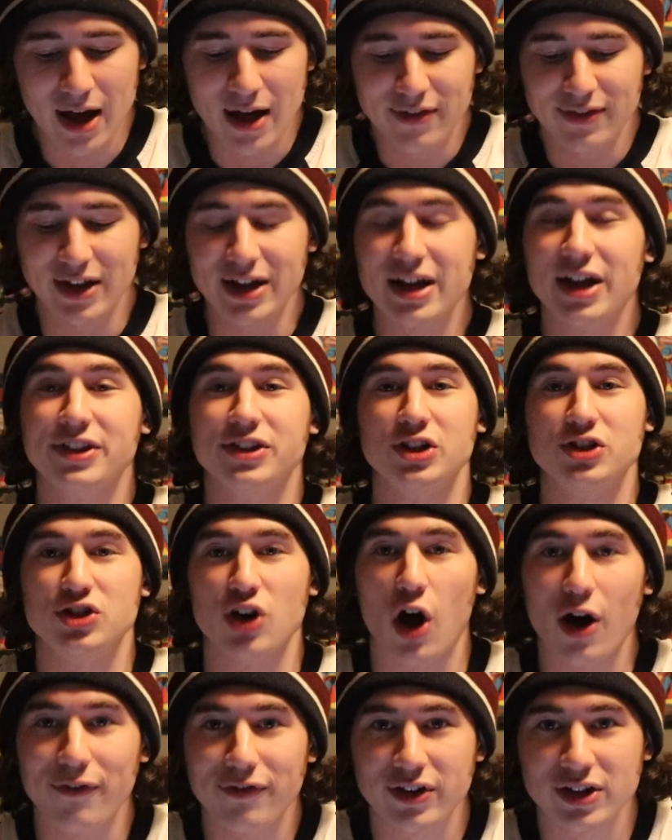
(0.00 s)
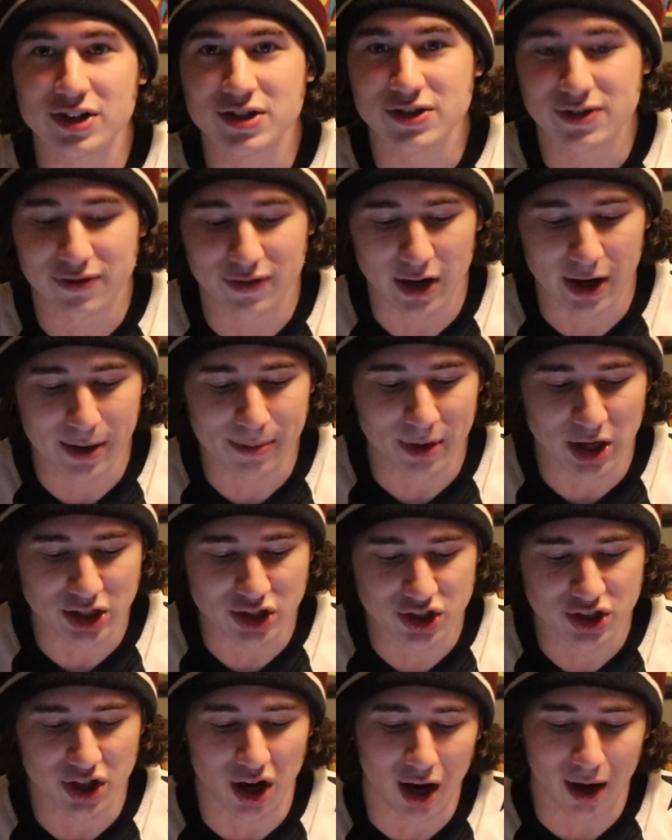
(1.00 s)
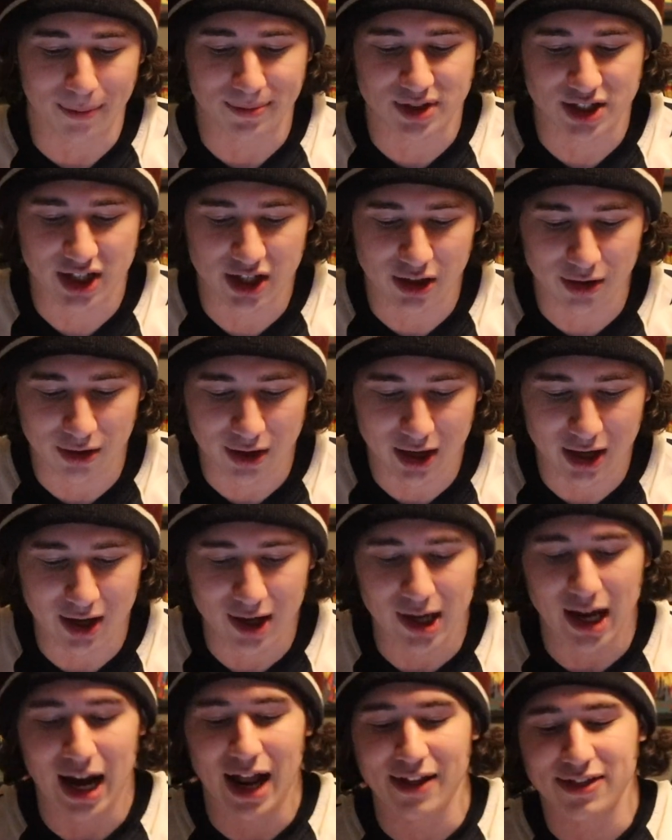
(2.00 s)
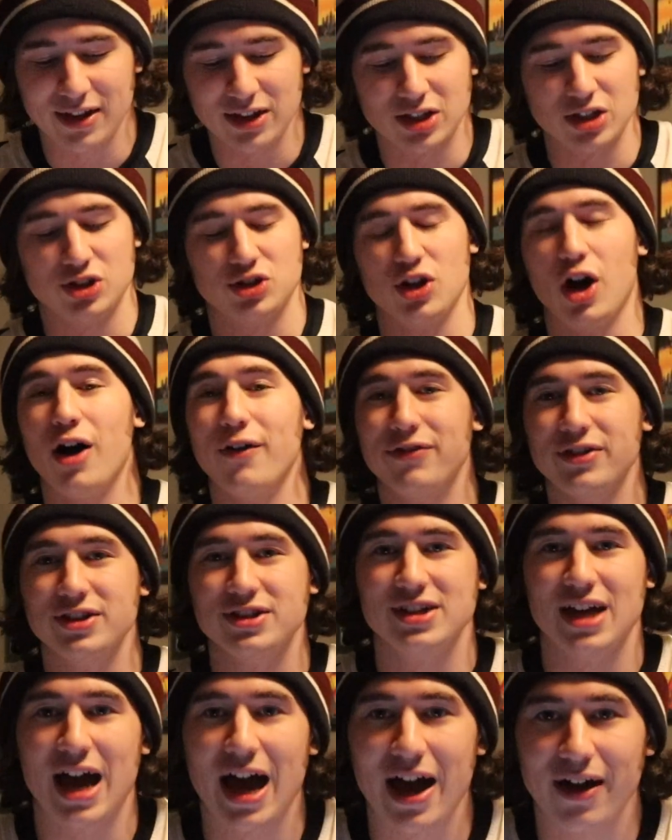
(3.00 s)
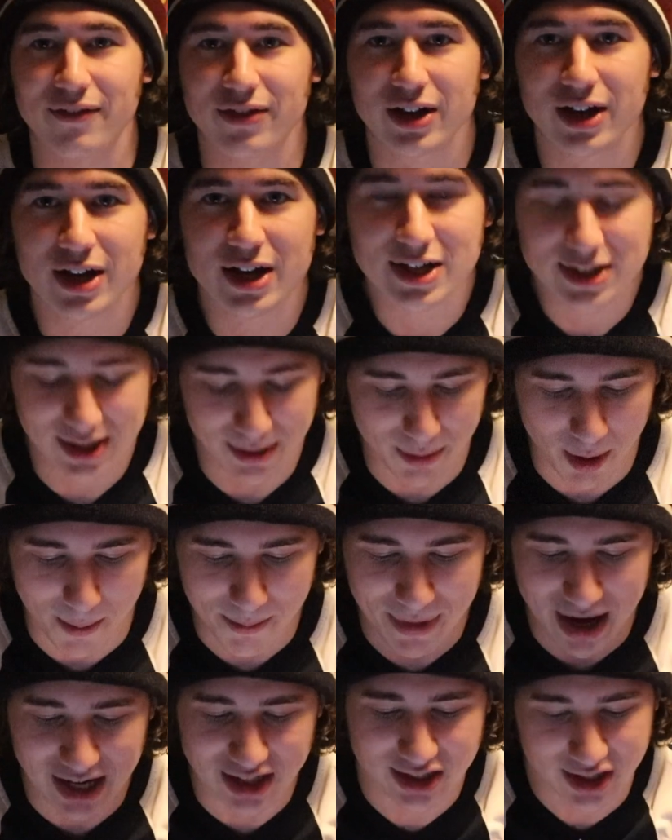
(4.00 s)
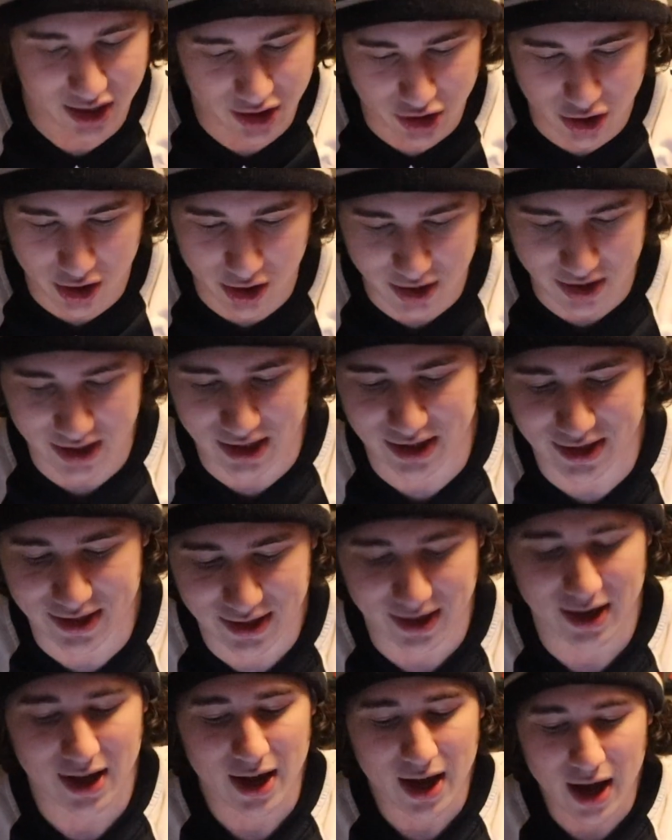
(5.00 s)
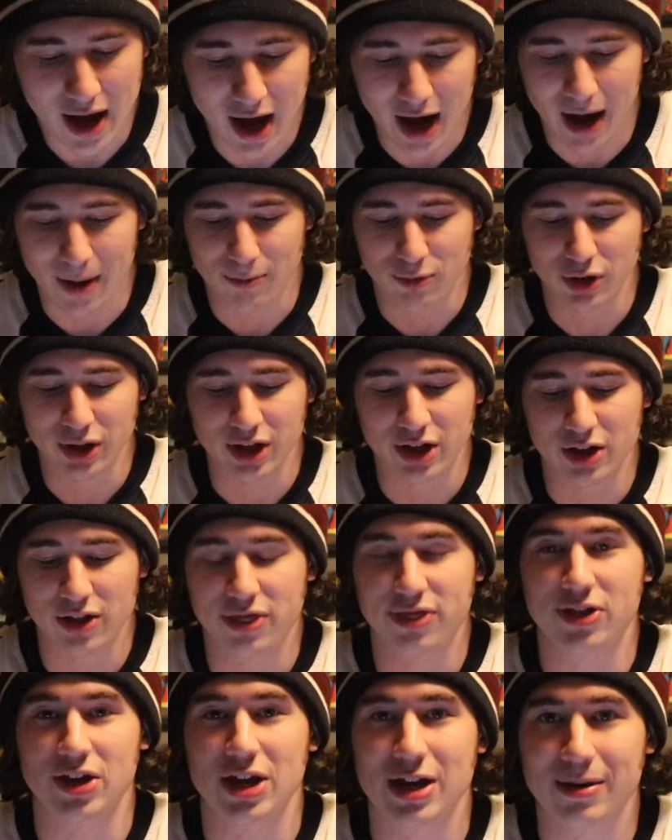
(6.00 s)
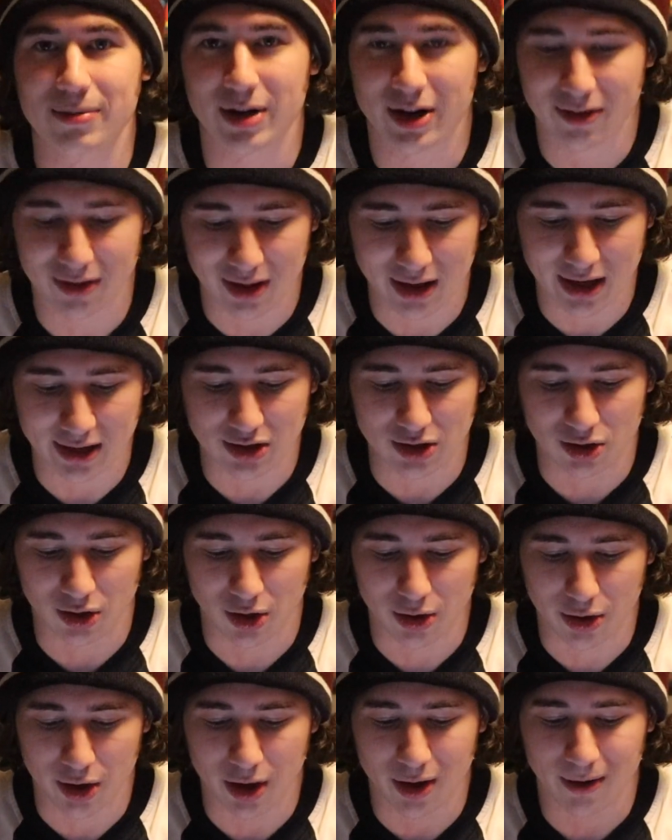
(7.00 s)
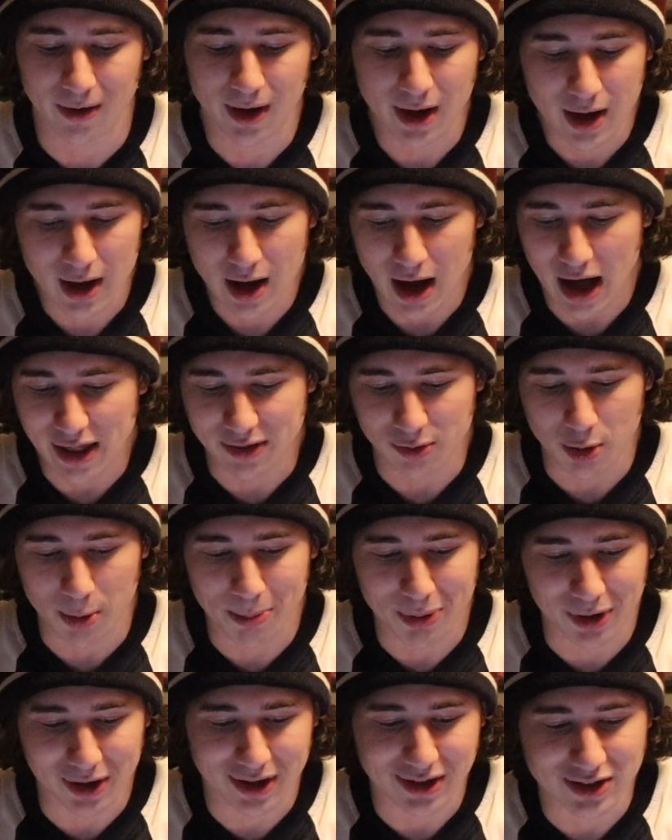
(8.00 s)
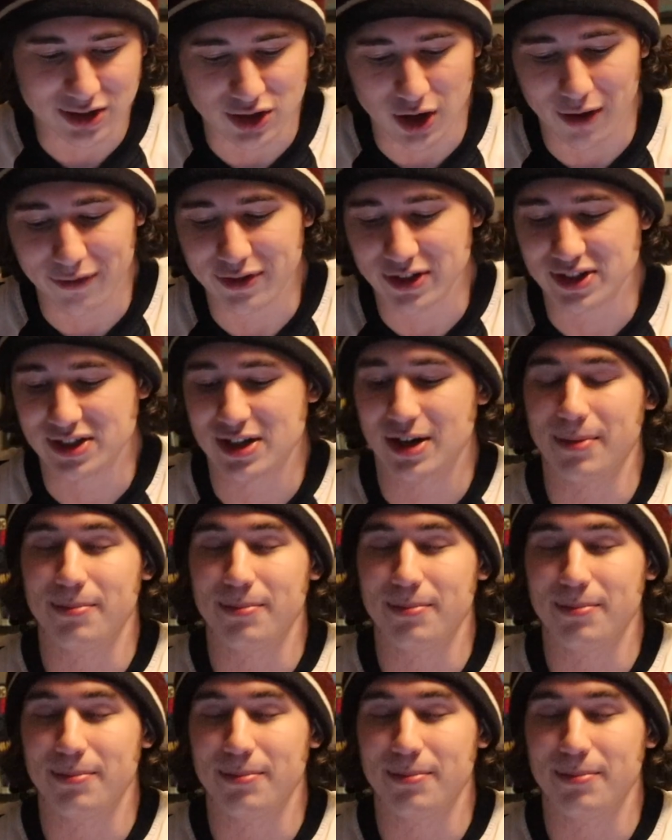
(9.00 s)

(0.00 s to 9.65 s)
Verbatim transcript: Then you got the Dolphins, very much um, teal here, and I think the Dolphins have some amazing jerseys, um, really good theme, and I really like their logo. I think we'll put Dolphins in